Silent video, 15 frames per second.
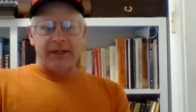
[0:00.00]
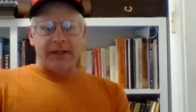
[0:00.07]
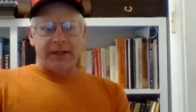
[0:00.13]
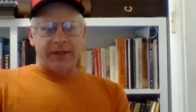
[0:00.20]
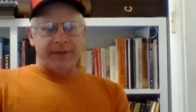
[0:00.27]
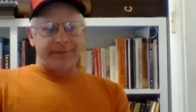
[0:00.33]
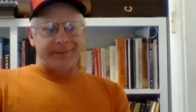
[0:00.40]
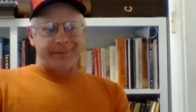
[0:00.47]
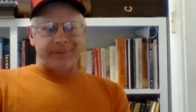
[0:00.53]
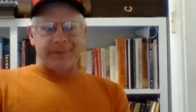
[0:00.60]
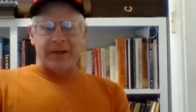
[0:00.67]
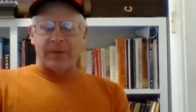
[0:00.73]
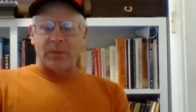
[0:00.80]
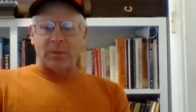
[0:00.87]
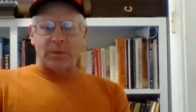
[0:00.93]
uh,
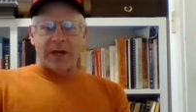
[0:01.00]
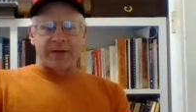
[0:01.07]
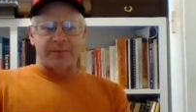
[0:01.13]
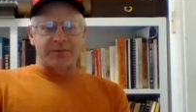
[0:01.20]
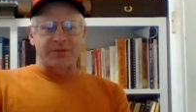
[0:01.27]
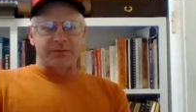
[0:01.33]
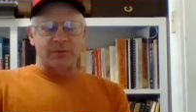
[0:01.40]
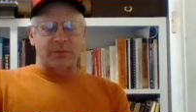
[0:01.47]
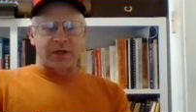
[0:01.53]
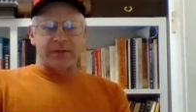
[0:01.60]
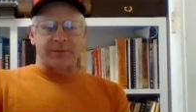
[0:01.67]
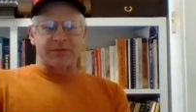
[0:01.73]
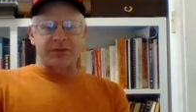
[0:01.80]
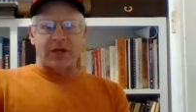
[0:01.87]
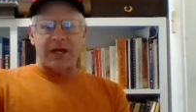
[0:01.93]
run, them run
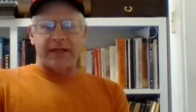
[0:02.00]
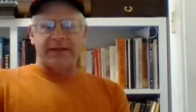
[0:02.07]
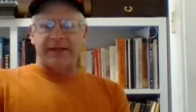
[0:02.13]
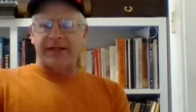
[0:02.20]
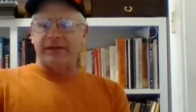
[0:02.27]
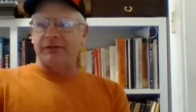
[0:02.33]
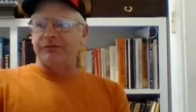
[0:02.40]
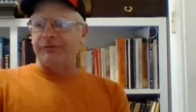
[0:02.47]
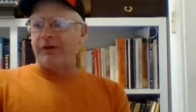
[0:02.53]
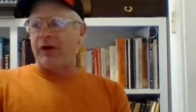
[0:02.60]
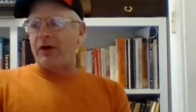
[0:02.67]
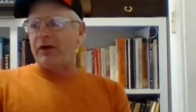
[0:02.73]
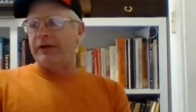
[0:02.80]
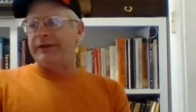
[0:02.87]
them dry late in the fall,